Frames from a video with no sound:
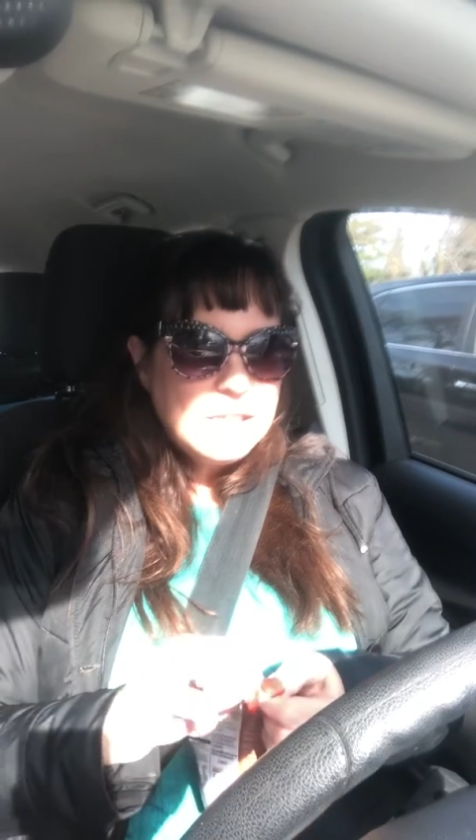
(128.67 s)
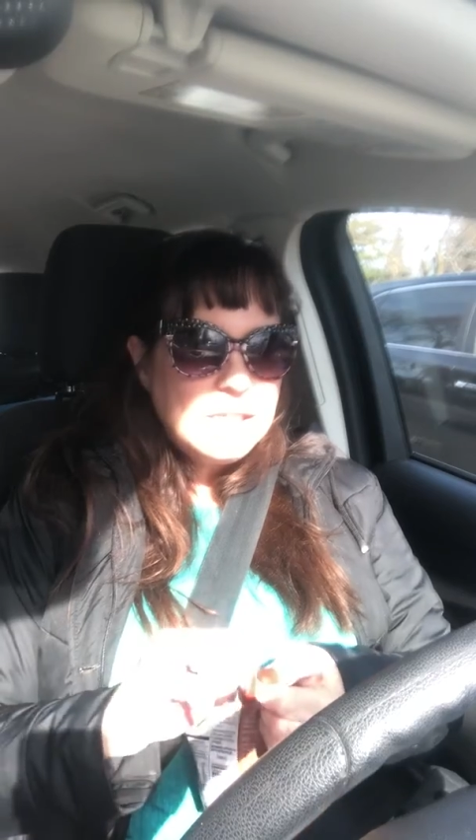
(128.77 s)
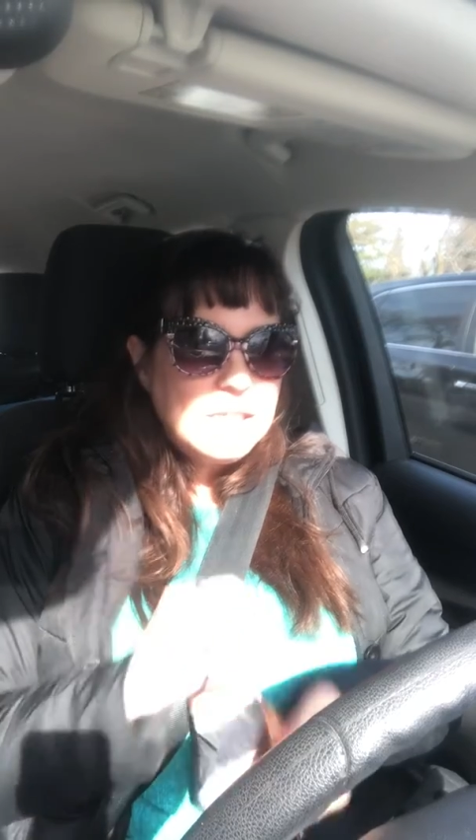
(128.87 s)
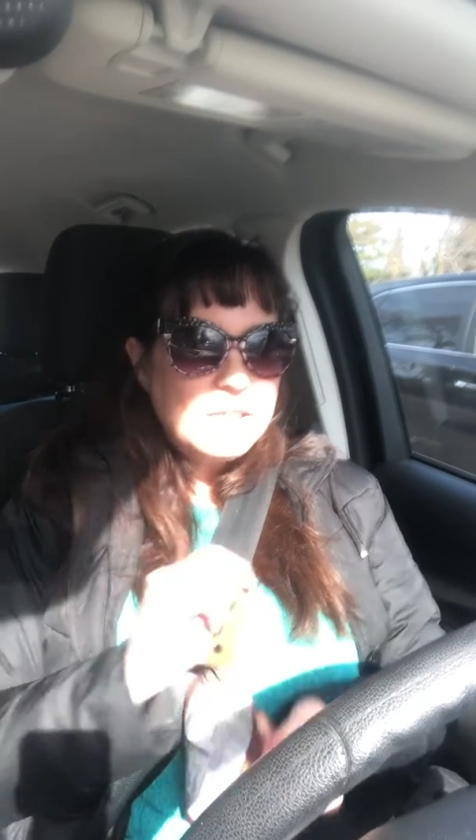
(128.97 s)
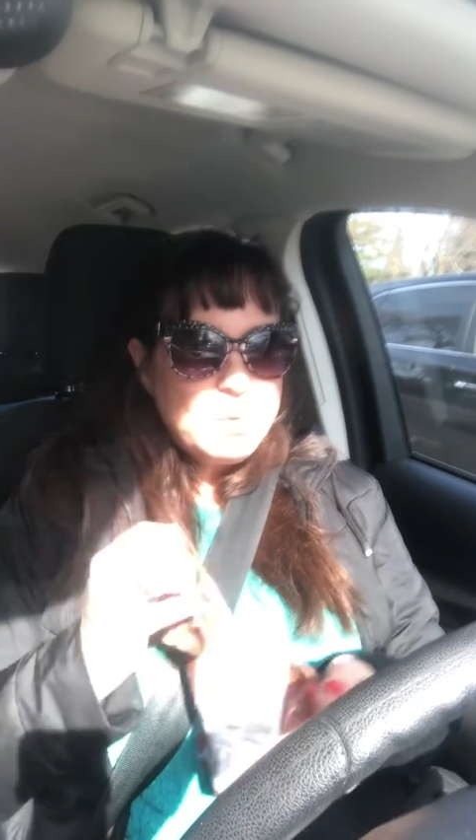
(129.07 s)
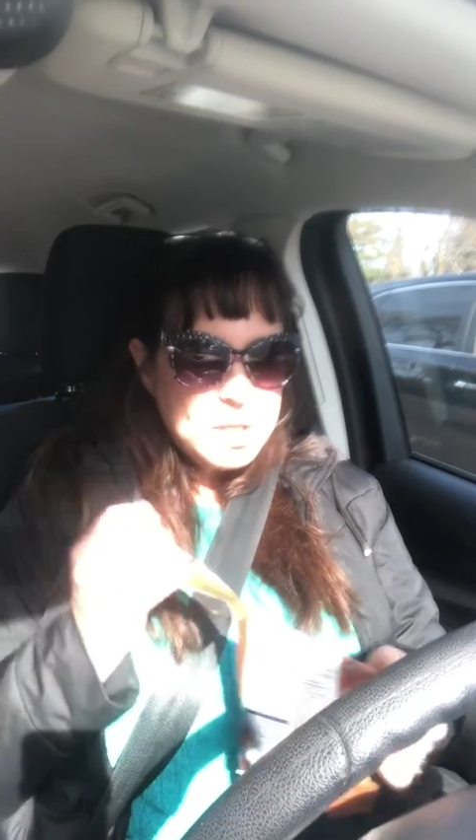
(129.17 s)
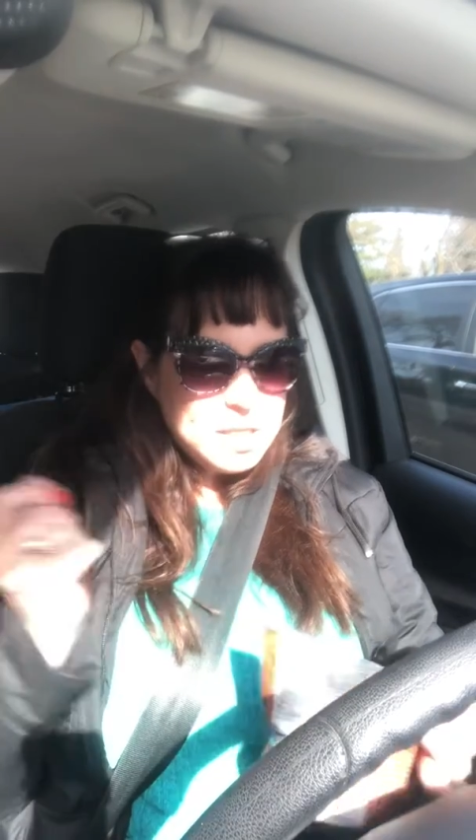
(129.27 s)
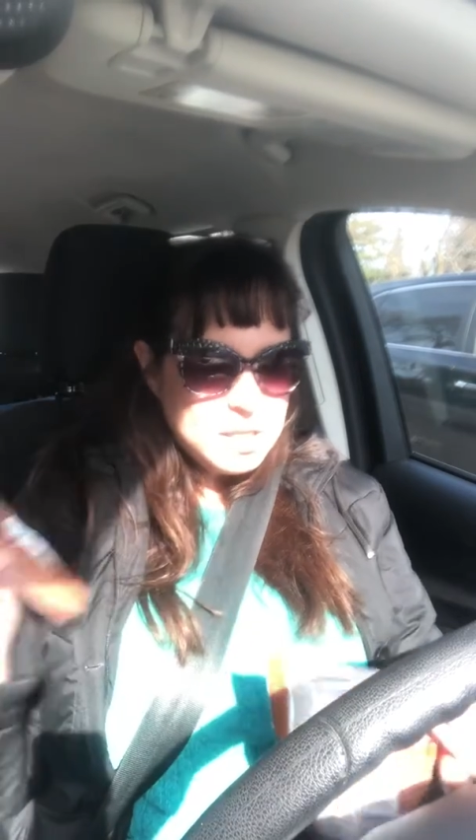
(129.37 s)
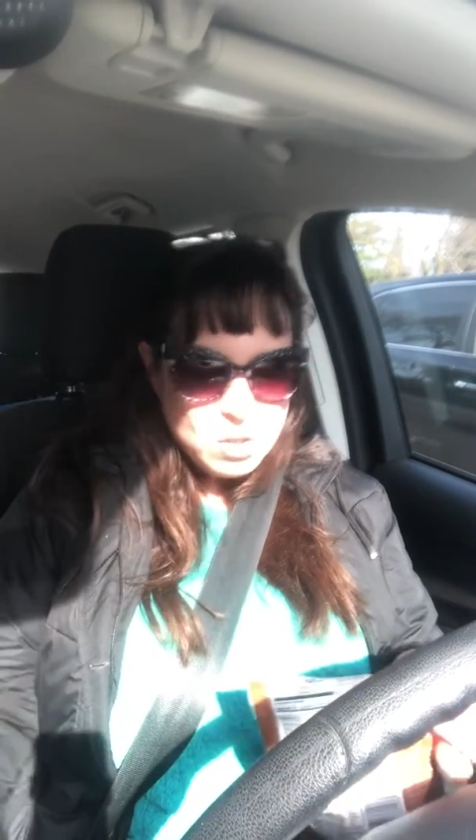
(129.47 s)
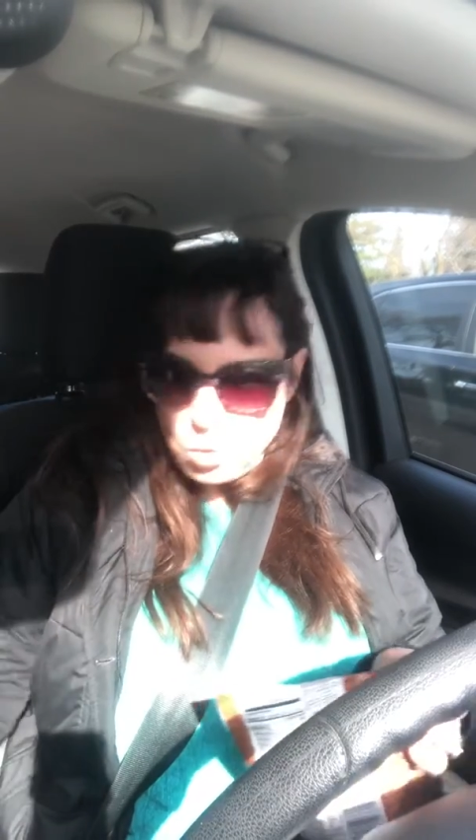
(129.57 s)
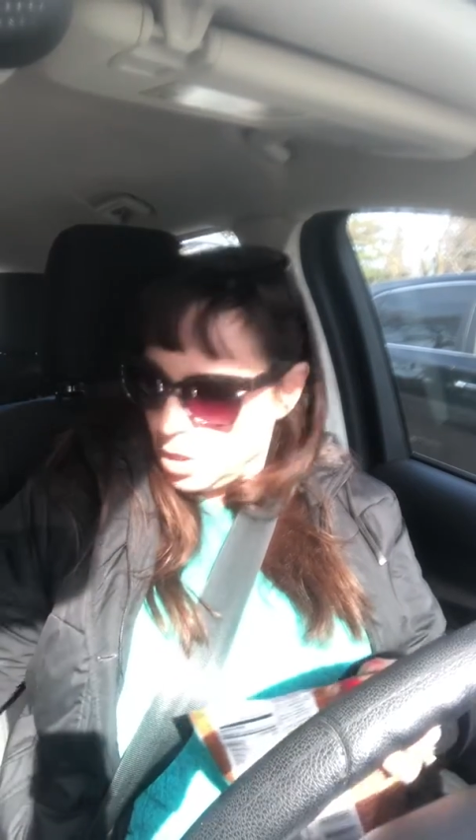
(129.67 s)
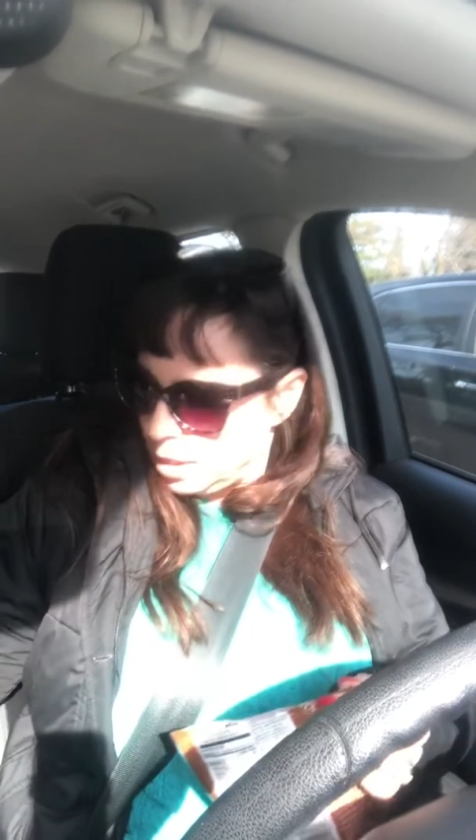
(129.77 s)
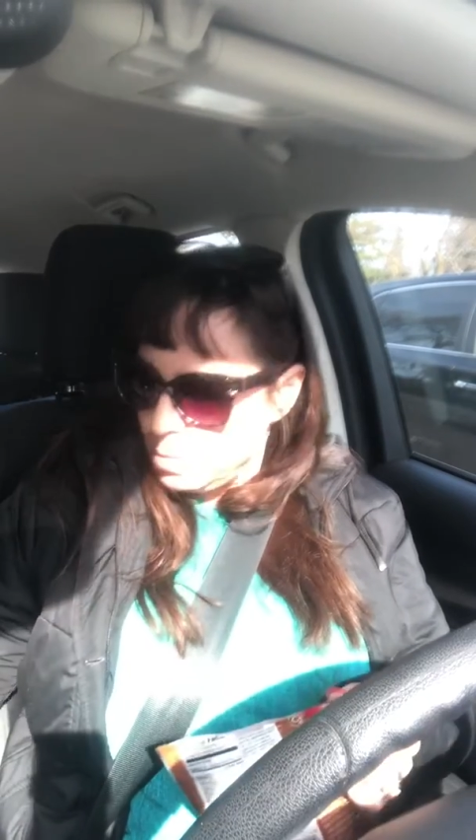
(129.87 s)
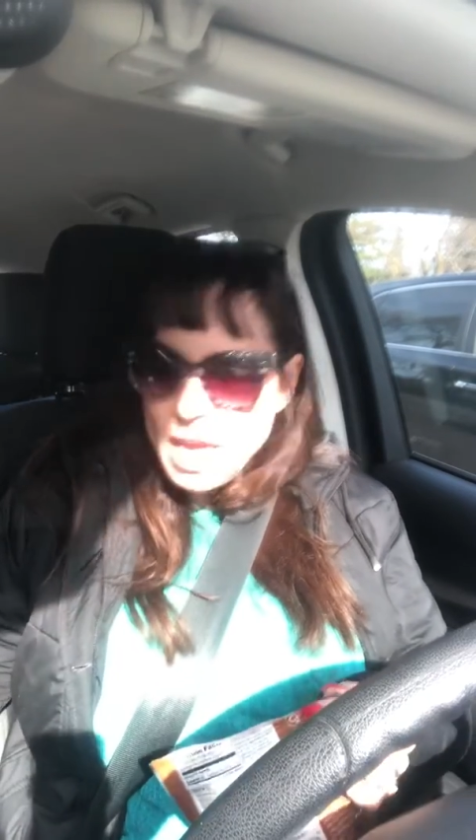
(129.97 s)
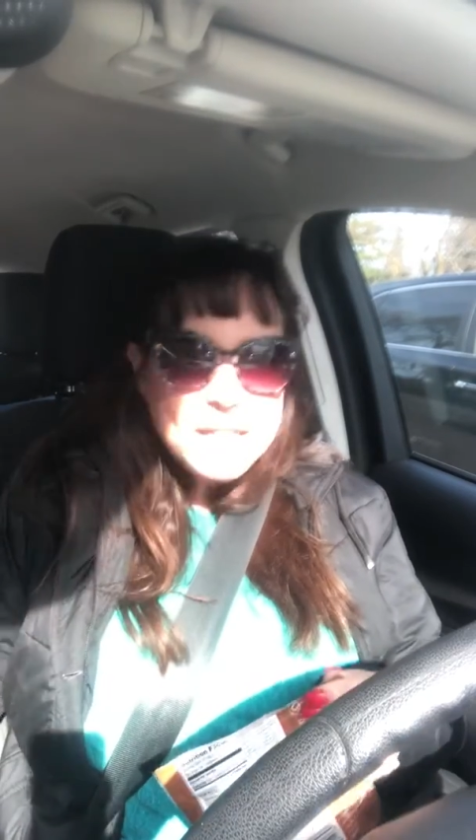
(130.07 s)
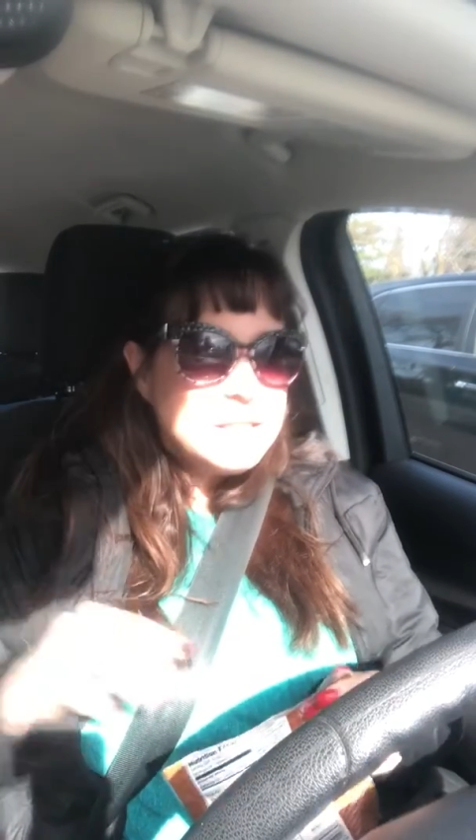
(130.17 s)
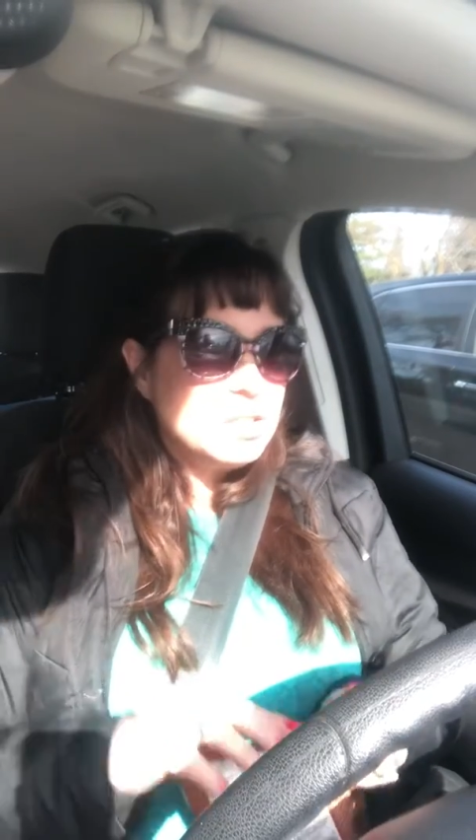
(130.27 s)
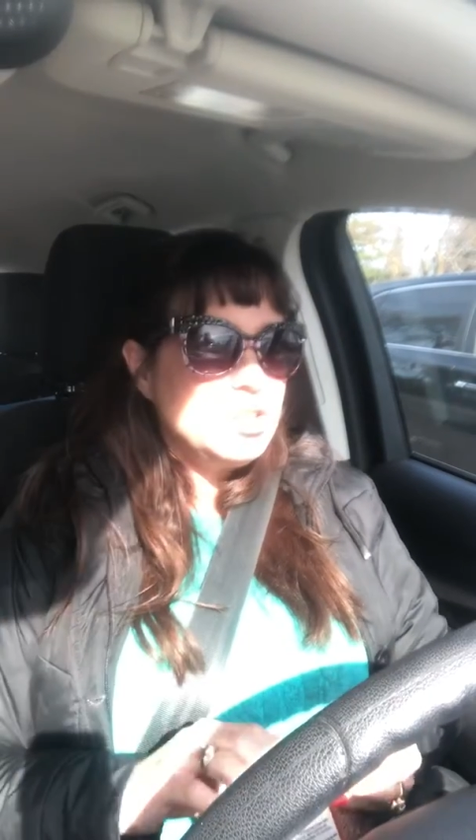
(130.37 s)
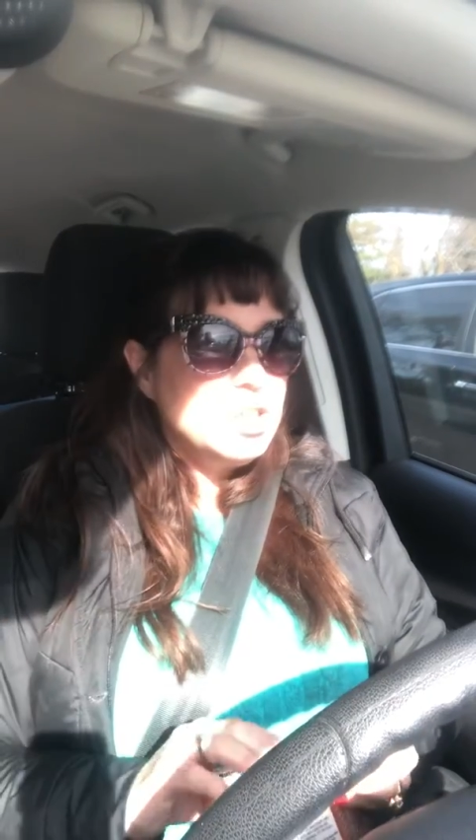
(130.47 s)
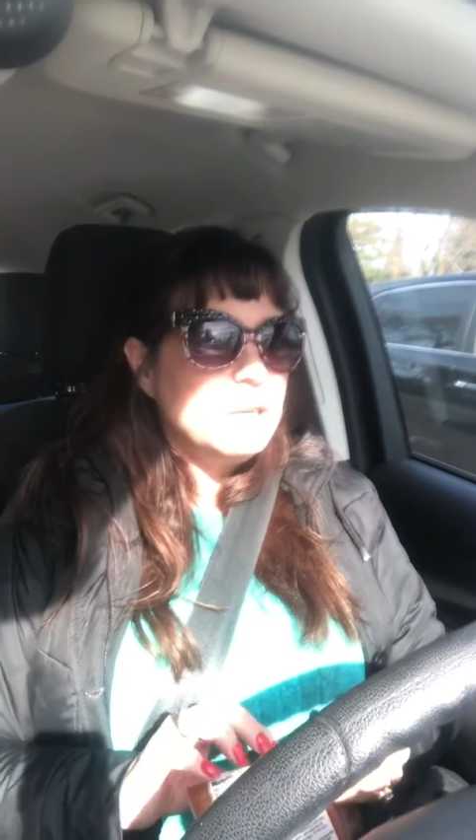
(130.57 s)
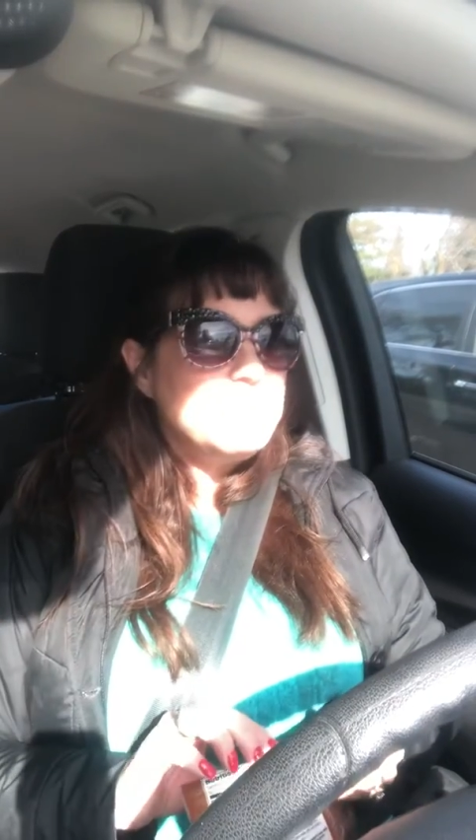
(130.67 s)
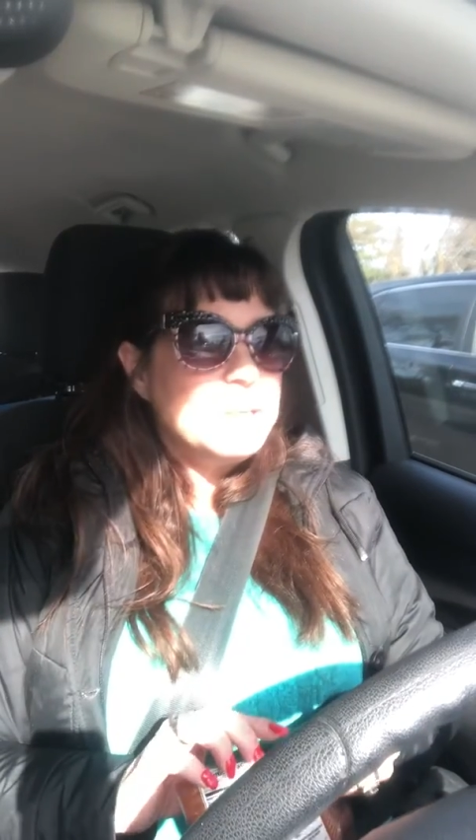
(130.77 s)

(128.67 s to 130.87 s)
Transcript: There was 20 bags of chips.